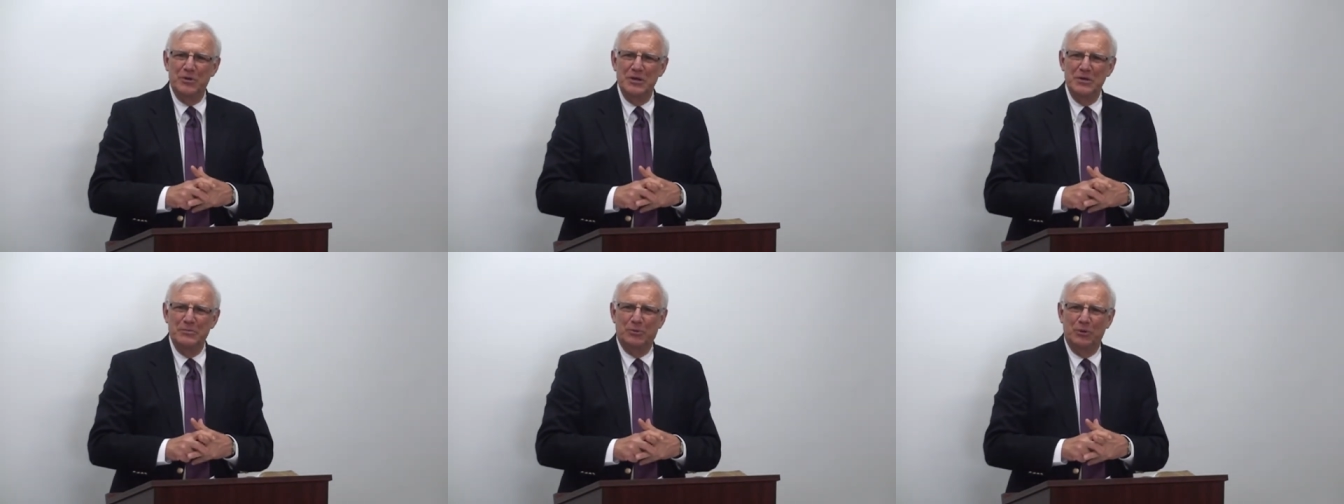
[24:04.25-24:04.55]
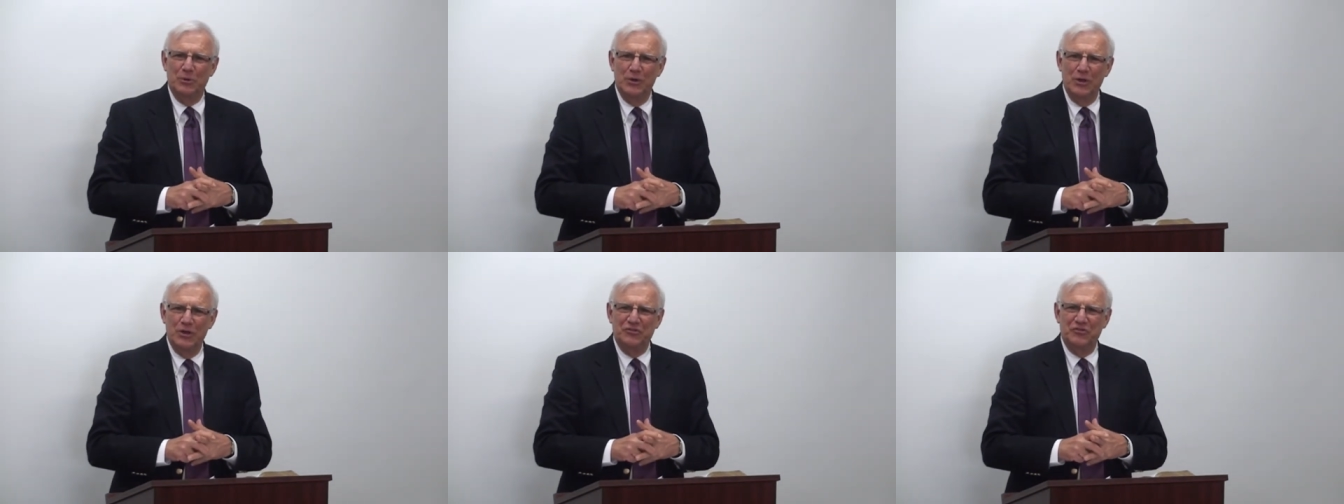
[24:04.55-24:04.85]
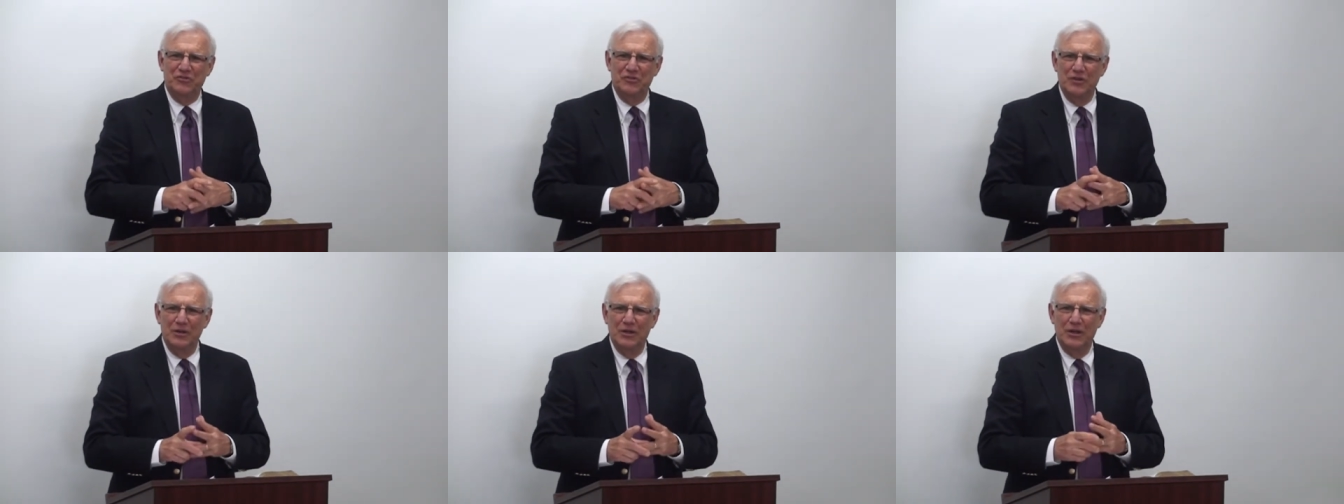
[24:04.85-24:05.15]
people
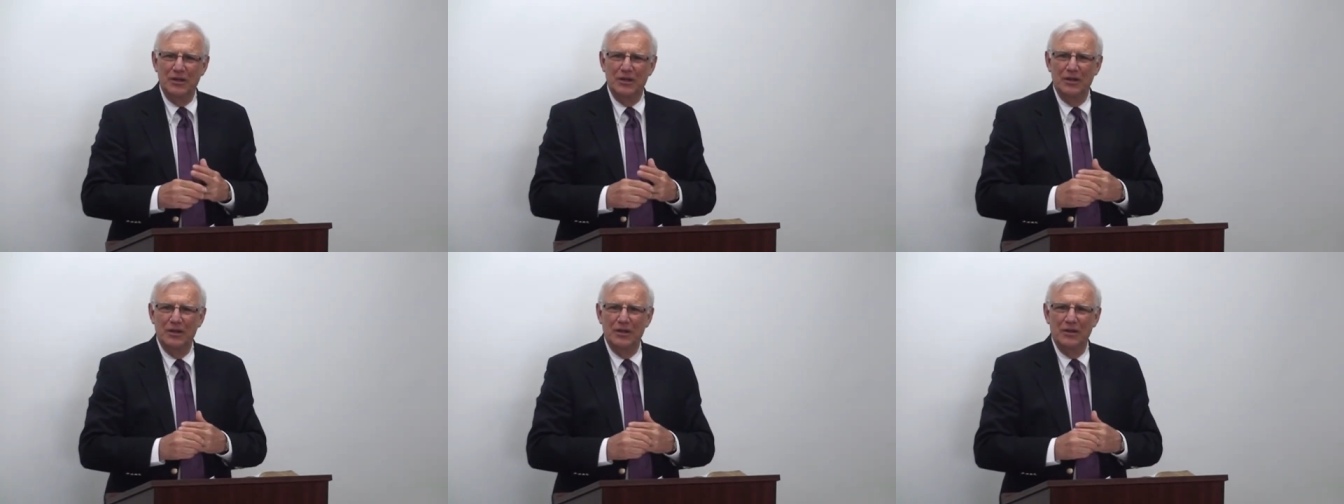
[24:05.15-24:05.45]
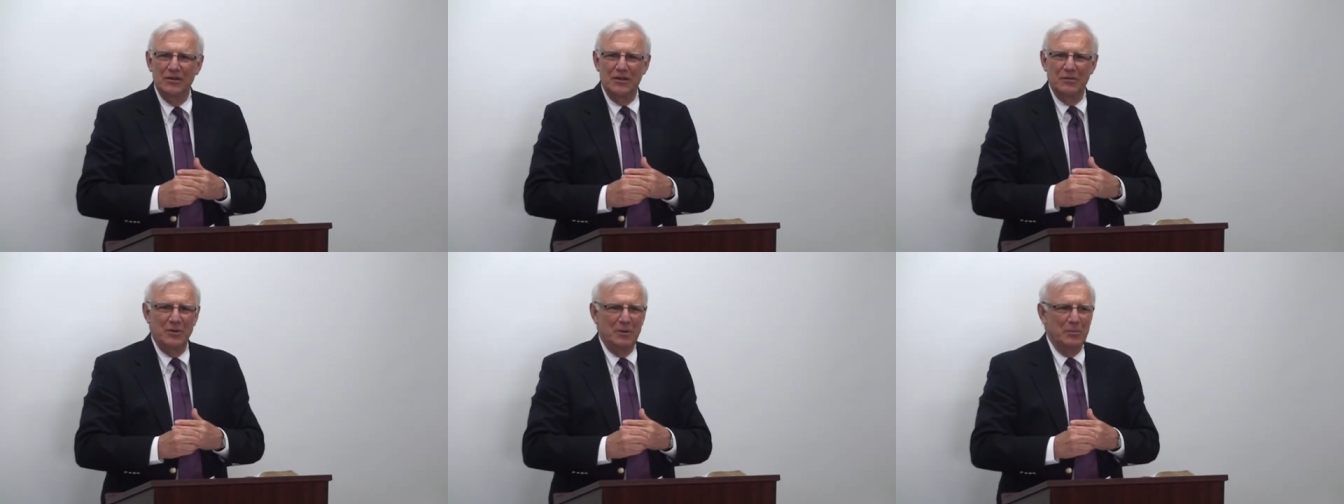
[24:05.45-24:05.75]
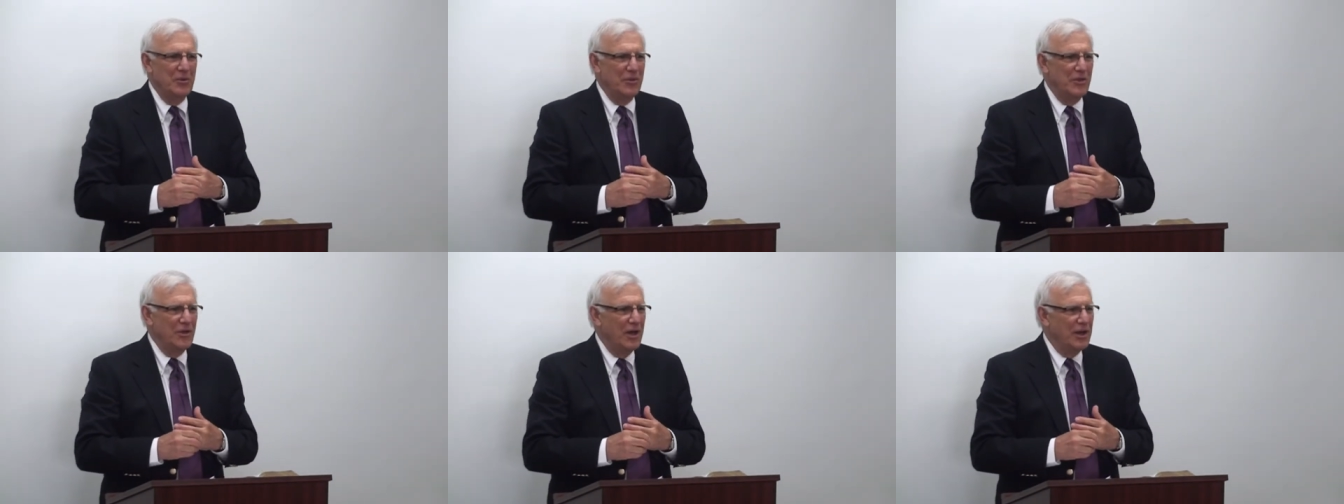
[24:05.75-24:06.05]
listen? Do you
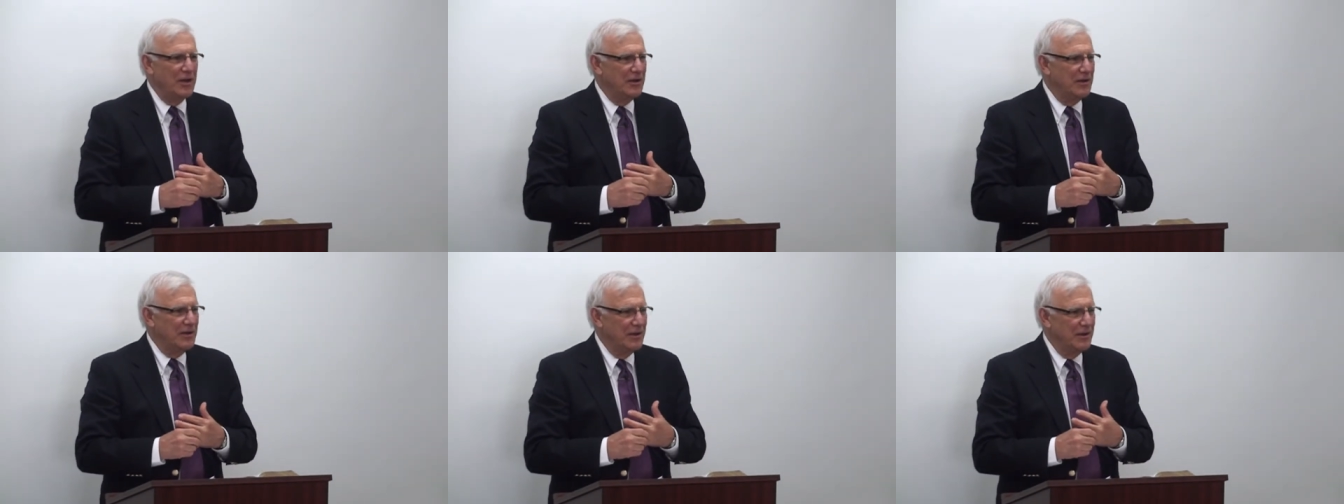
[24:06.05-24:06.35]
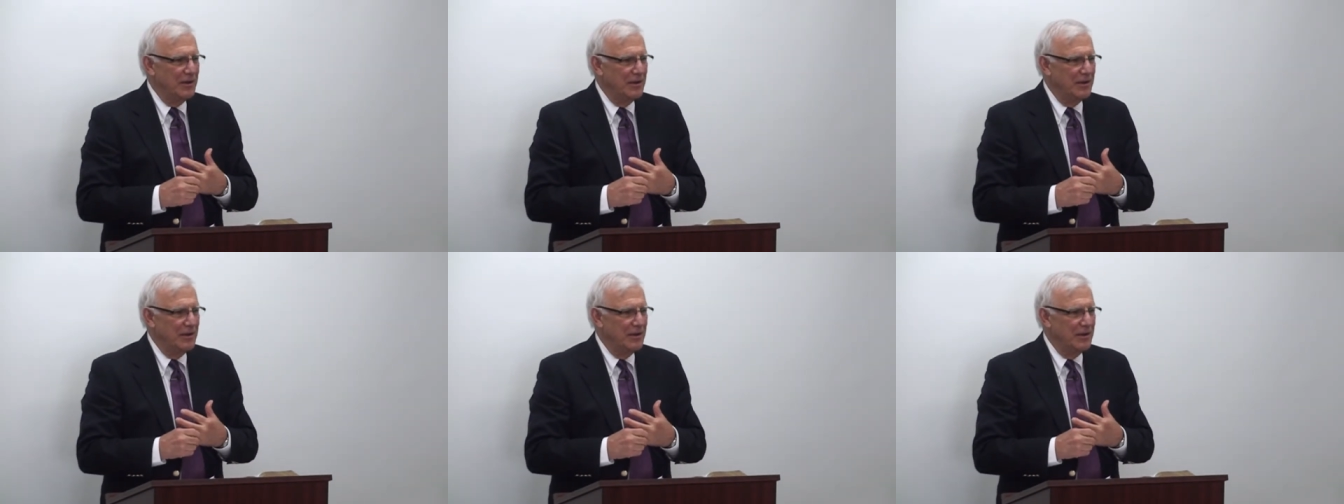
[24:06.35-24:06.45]
remember that?